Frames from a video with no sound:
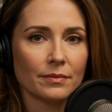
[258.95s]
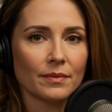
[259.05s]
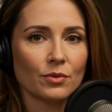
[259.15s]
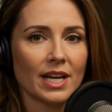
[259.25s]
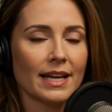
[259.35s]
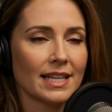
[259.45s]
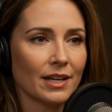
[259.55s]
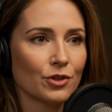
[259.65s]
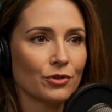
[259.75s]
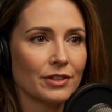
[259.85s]
Write down
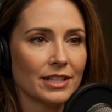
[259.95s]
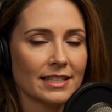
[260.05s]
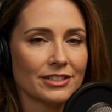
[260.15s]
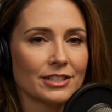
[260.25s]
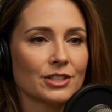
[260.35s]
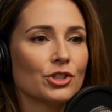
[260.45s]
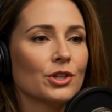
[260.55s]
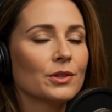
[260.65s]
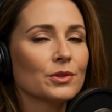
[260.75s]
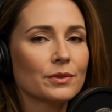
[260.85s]
your feelings in a
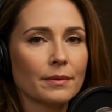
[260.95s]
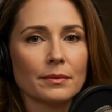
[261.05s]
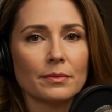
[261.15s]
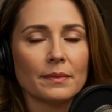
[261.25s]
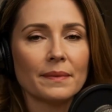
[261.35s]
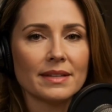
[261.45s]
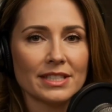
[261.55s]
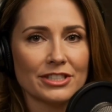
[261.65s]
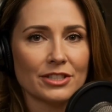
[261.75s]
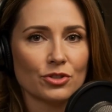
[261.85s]
journal.
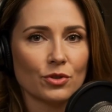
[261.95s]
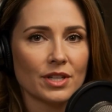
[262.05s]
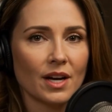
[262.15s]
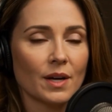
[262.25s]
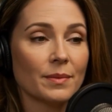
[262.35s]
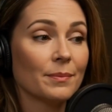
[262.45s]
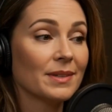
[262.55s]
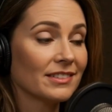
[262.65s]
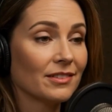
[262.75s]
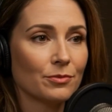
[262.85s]
Listen to a calming
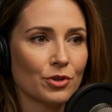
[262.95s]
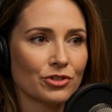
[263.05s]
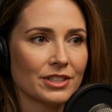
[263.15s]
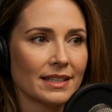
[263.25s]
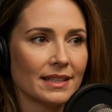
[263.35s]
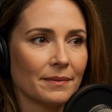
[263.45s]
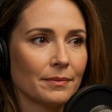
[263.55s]
piece of music.